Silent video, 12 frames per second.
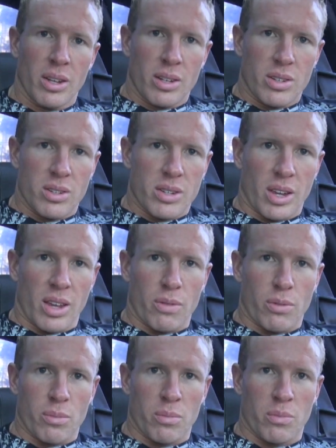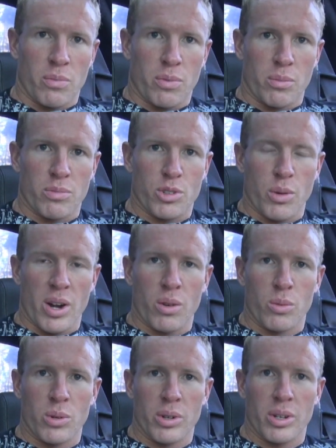just take it from square
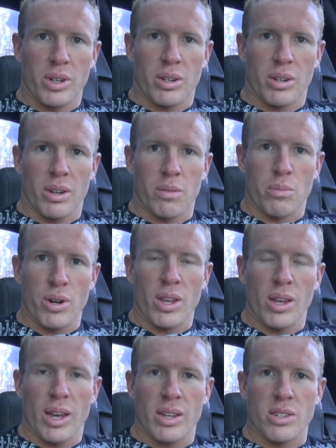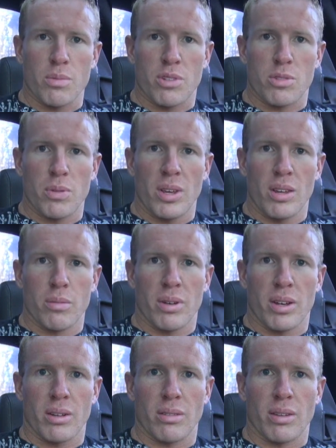one and bring you guys up to speed
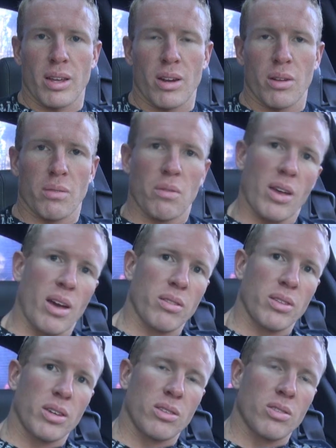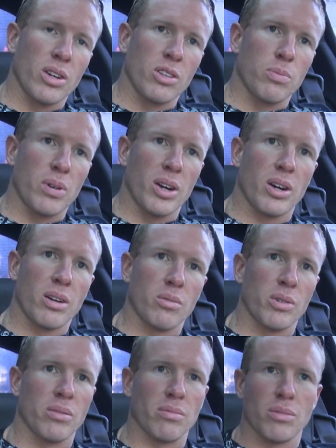about kind of how things transpired,
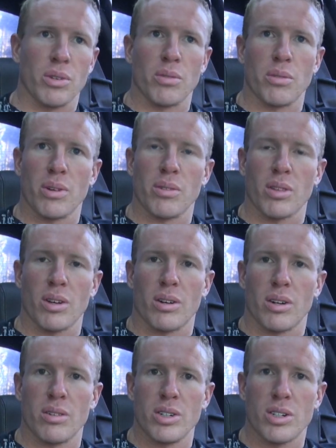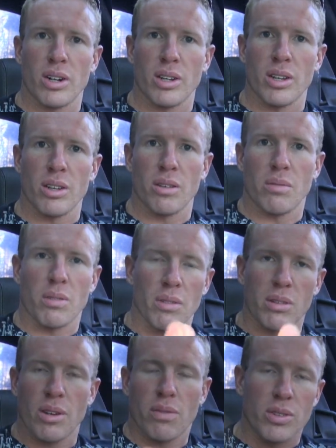what went wrong with the car originally,
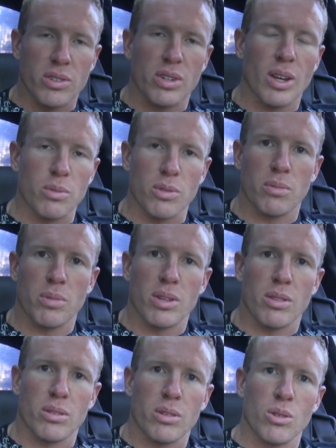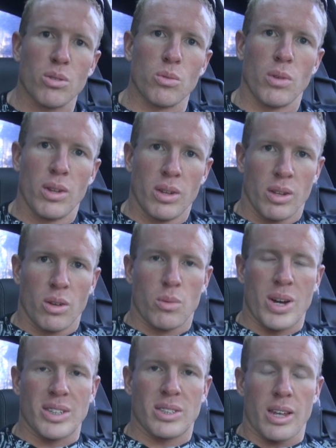the different steps we've been through,
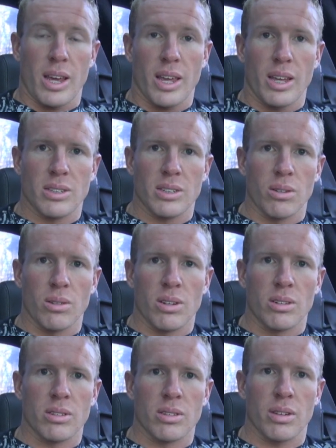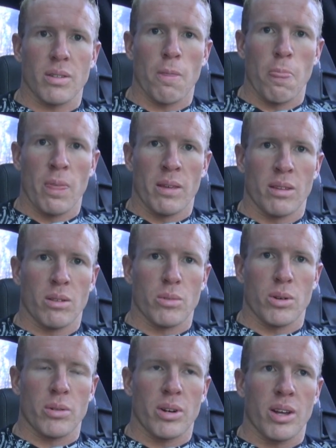why it's taking so long, and
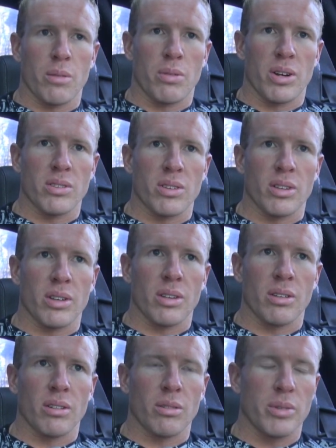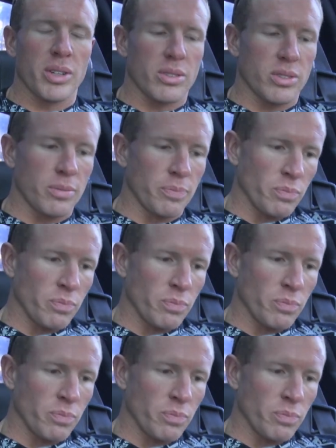where we're at presently a little bit. So